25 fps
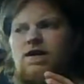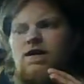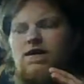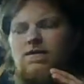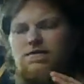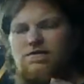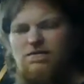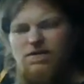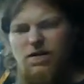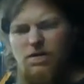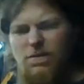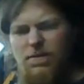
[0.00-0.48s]

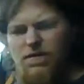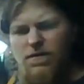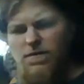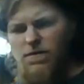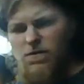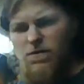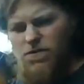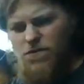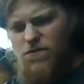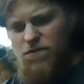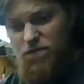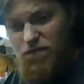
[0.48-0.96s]
If
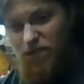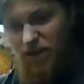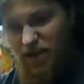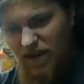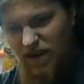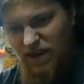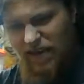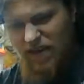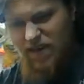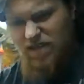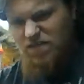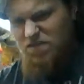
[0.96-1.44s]
someone
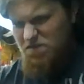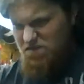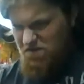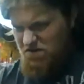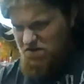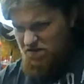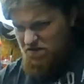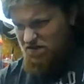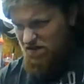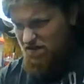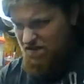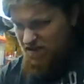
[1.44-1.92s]
really,
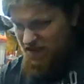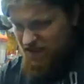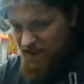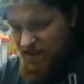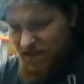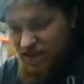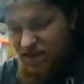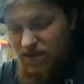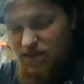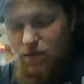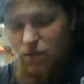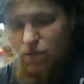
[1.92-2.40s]

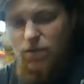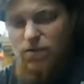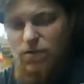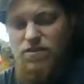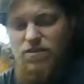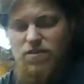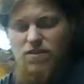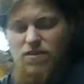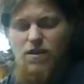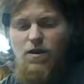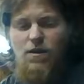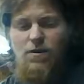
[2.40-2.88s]
really
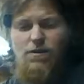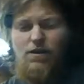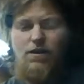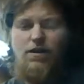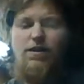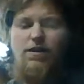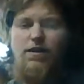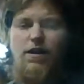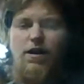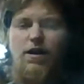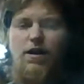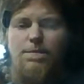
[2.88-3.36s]
wants to go and
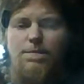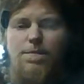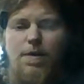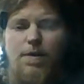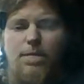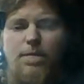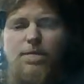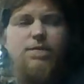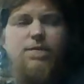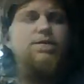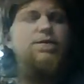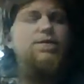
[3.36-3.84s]
kill a lot of
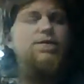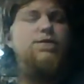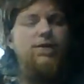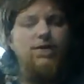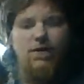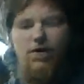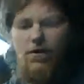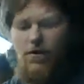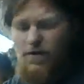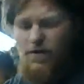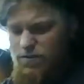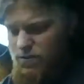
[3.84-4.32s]
people, they're
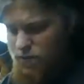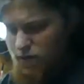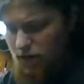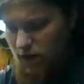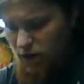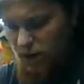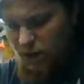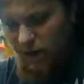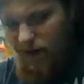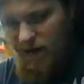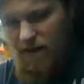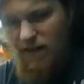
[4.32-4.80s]
going to
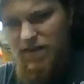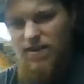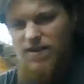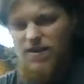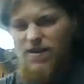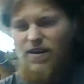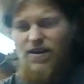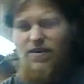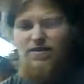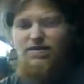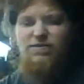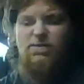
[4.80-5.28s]
acquire the
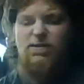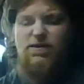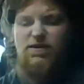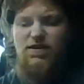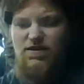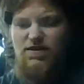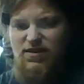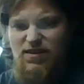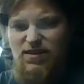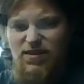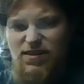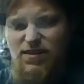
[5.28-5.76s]
guns whether
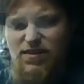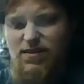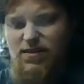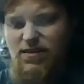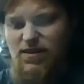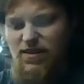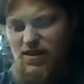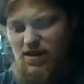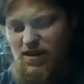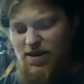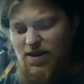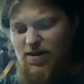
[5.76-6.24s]
it's legal
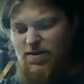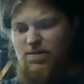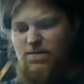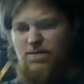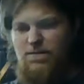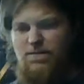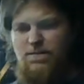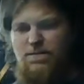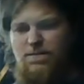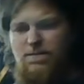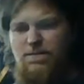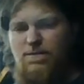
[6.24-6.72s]
or not,
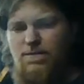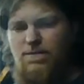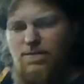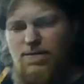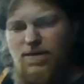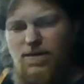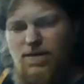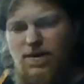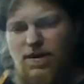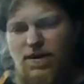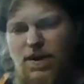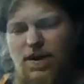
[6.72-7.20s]

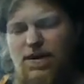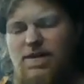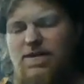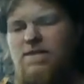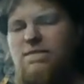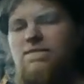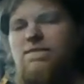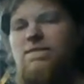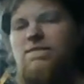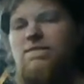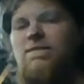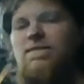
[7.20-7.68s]
okay?
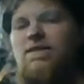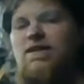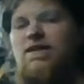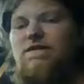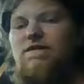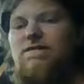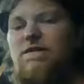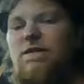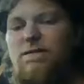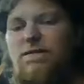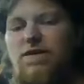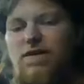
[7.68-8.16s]

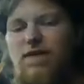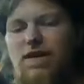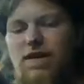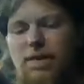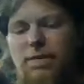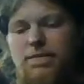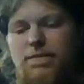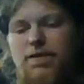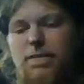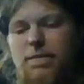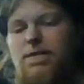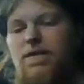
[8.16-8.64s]
If somebody
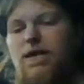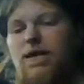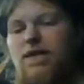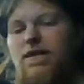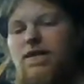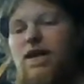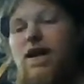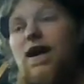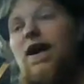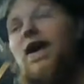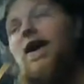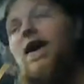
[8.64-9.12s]
comes up the
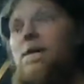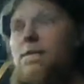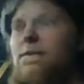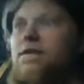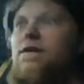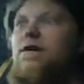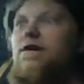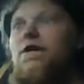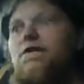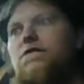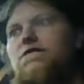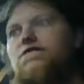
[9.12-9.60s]
idea, hey, I
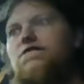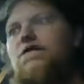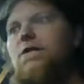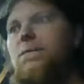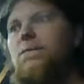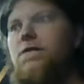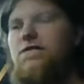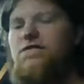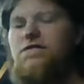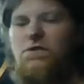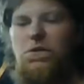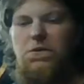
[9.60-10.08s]
want to go shoot
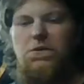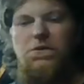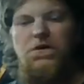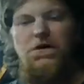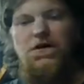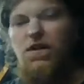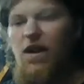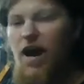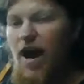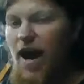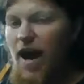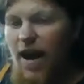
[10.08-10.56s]
up my school,
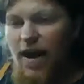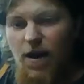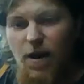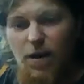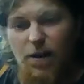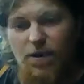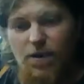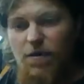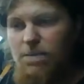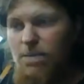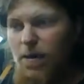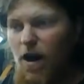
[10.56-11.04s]
they're not
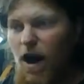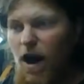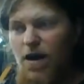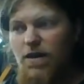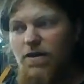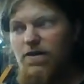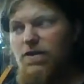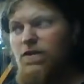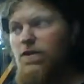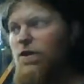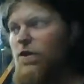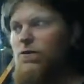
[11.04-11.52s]
going to
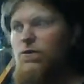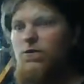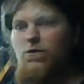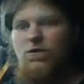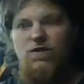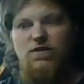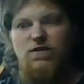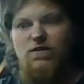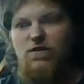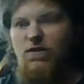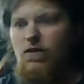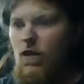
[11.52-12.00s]
bother to go through
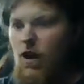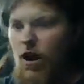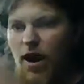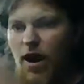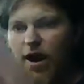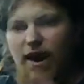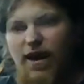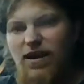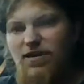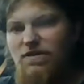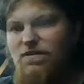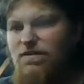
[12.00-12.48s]
this
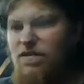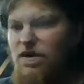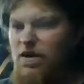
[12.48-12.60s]
long-ass